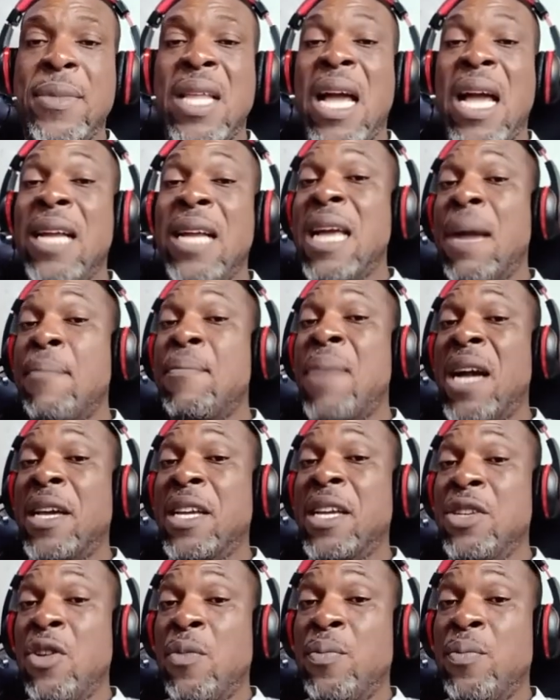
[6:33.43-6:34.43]
and they are
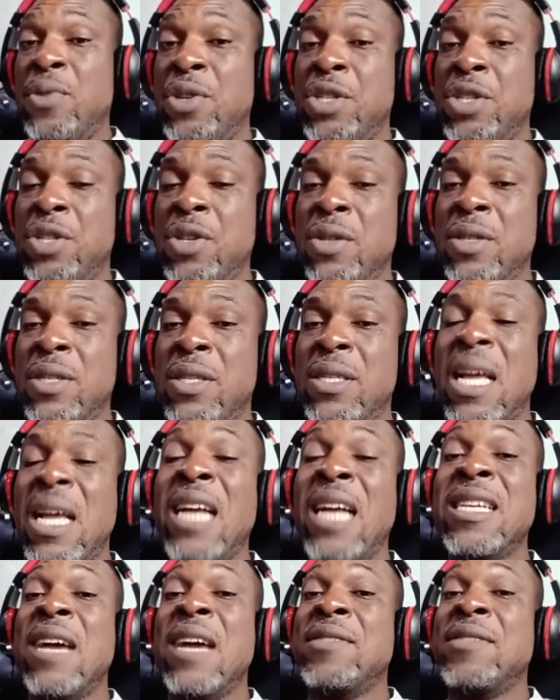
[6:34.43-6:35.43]
back in operations
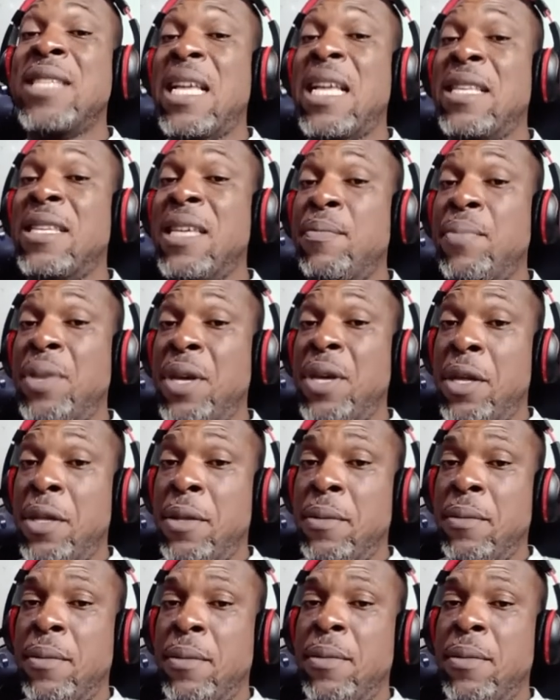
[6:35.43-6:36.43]
and they have started paying,
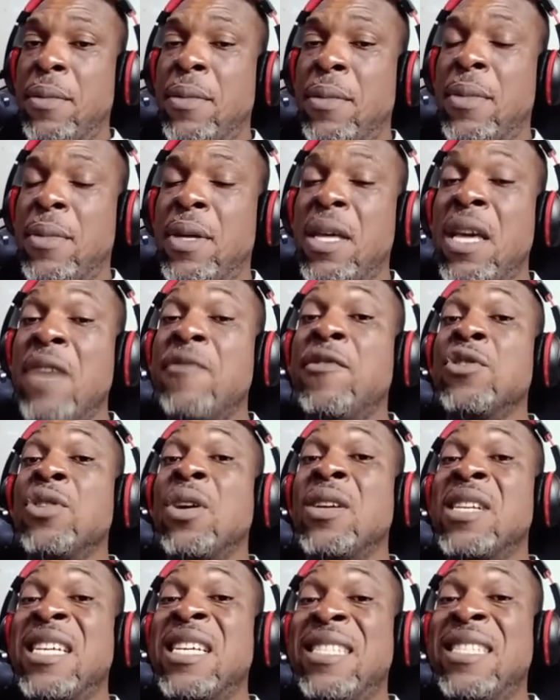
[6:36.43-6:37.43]
even
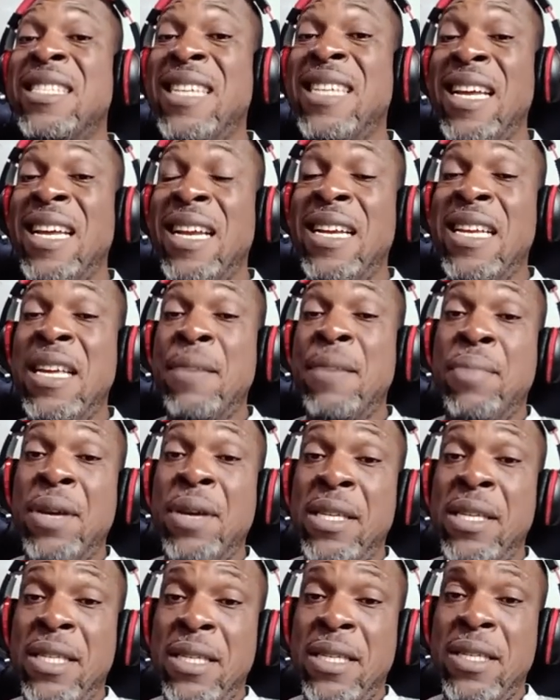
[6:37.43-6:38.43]
on a daily
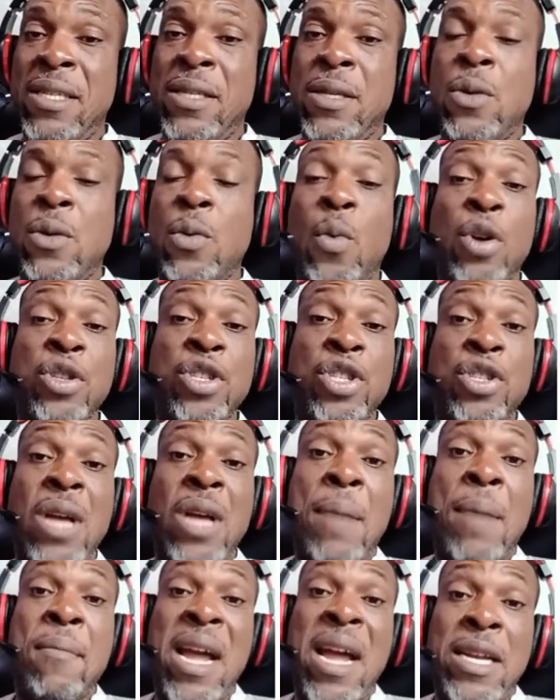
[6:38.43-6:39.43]
basis. Once you
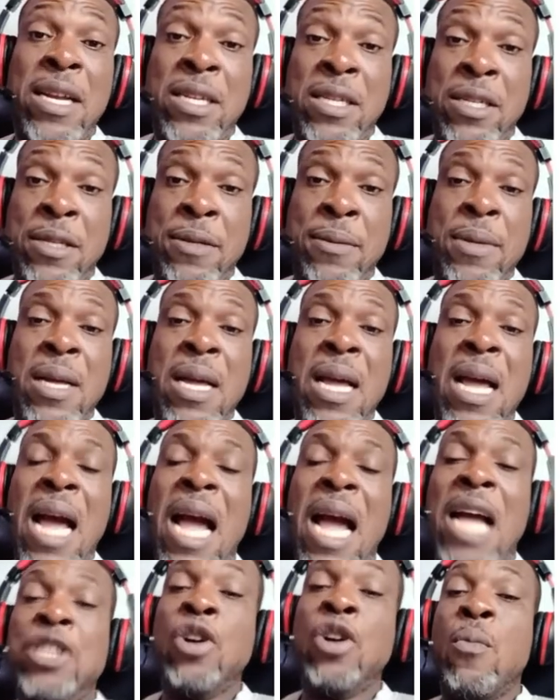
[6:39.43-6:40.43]
are mining
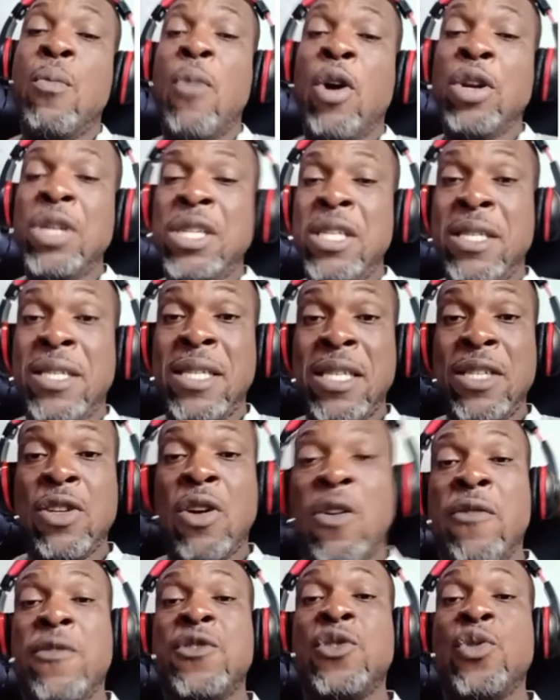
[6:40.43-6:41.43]
and your money is
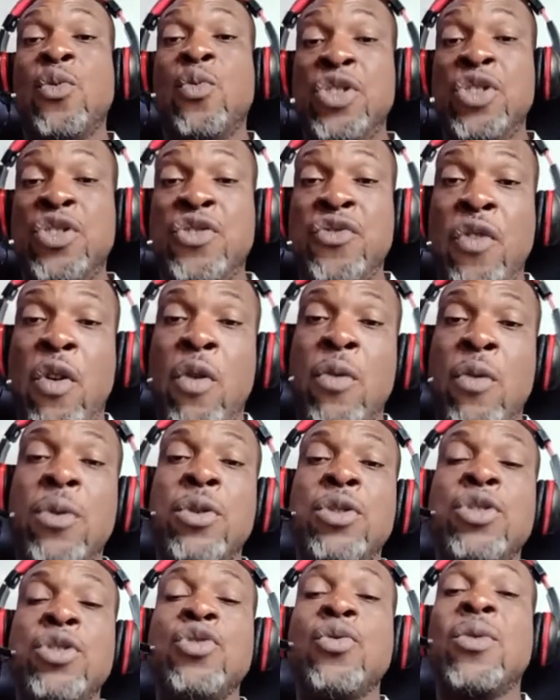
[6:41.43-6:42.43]
enough to withdraw,
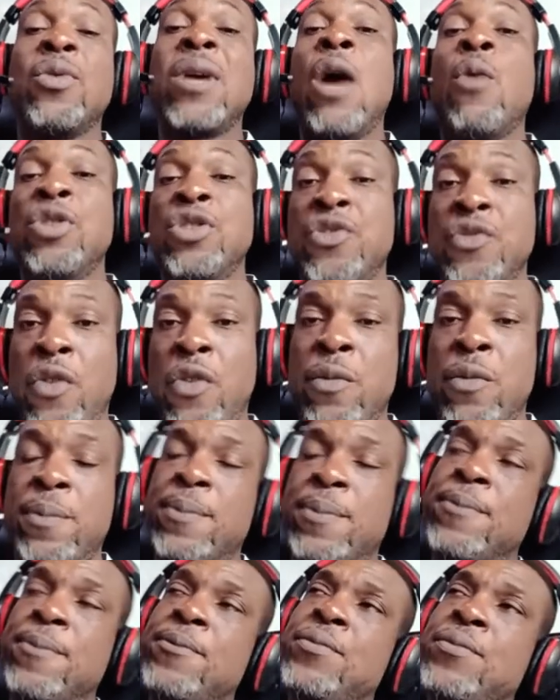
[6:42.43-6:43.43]
you can withdraw.
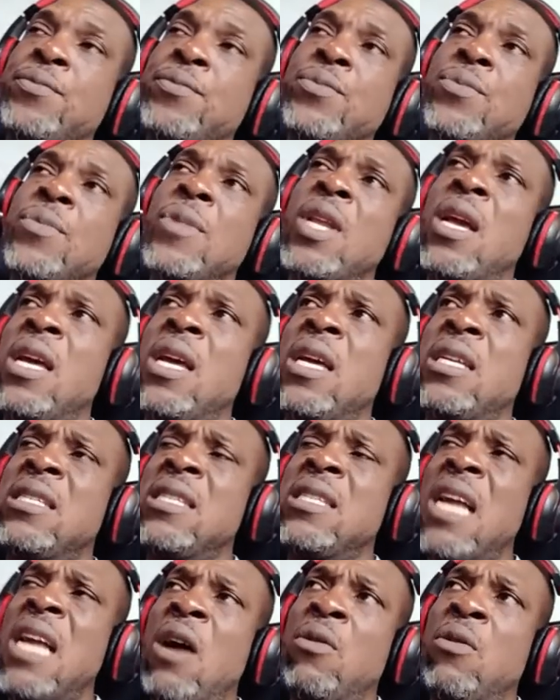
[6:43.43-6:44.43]

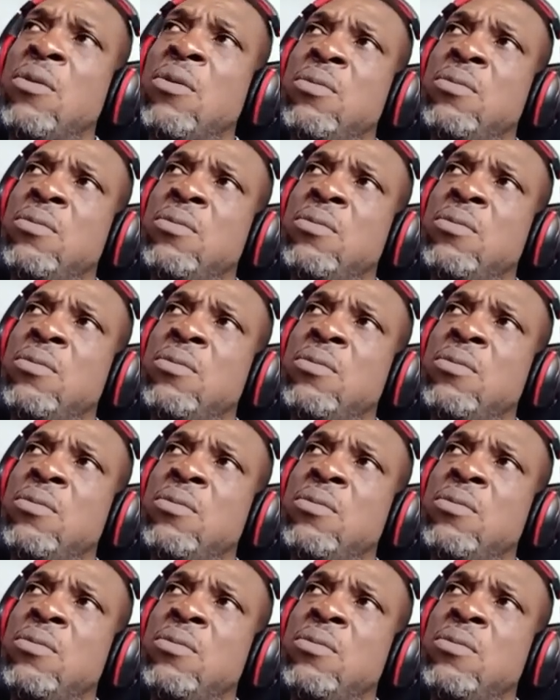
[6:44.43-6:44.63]
Now,